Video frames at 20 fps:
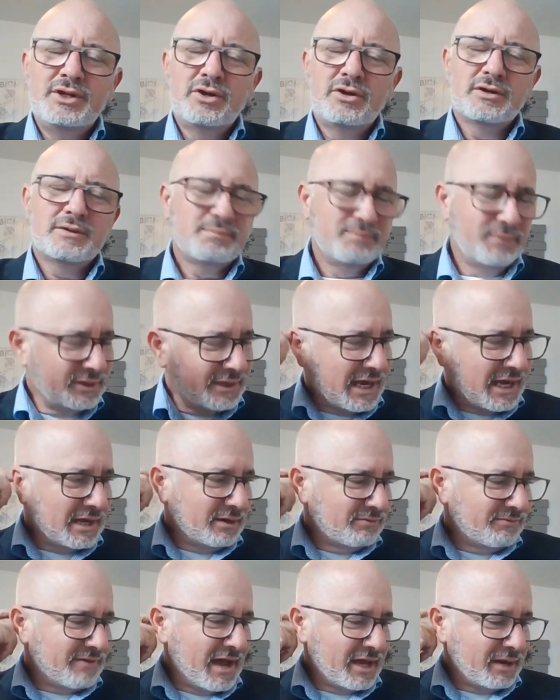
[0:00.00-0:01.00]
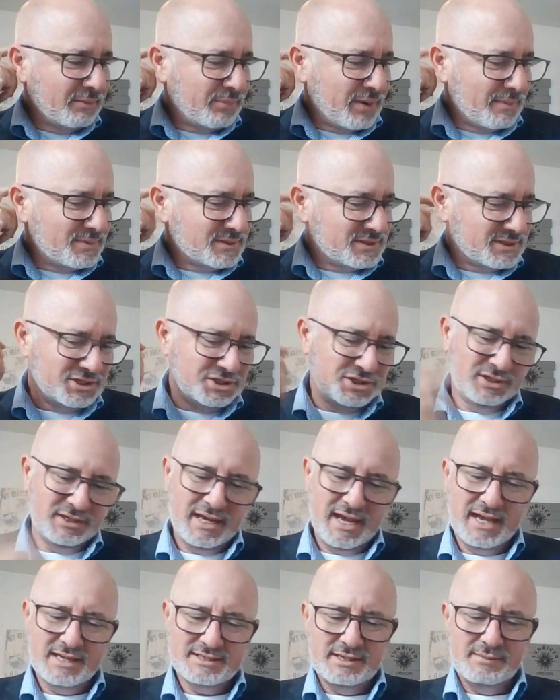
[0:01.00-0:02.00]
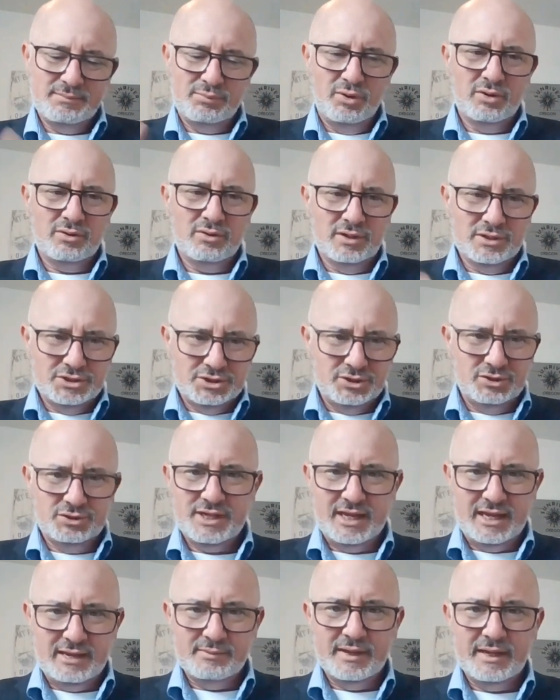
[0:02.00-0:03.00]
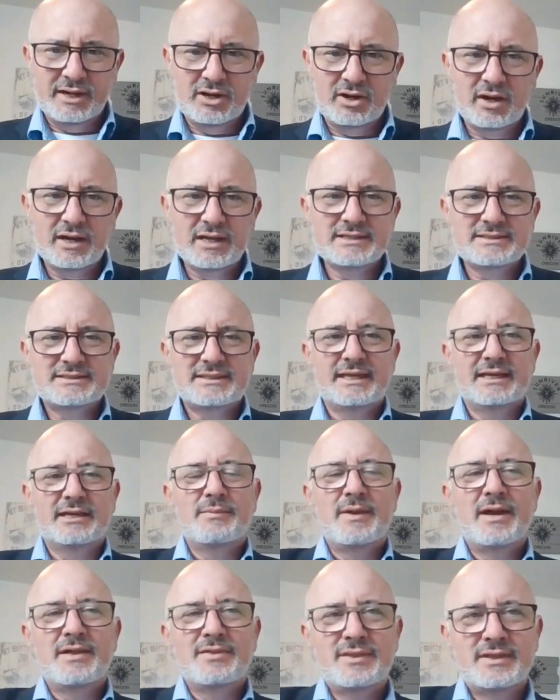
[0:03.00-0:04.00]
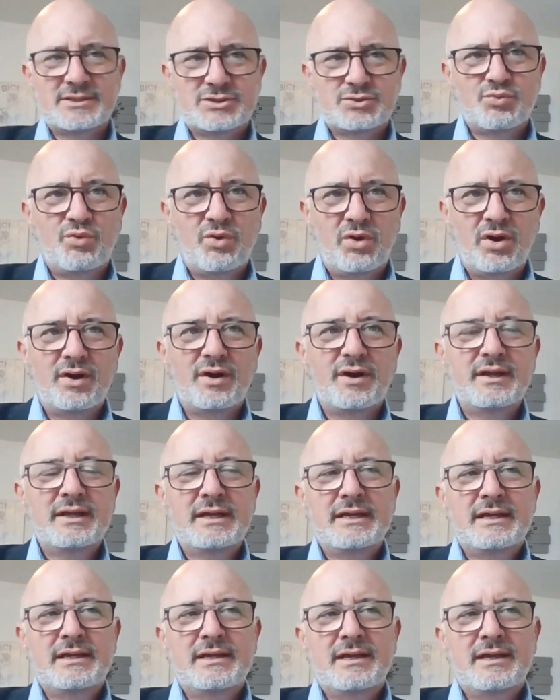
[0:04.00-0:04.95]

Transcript: when you're building out your value proposition as a brokerage or team leader is think about this word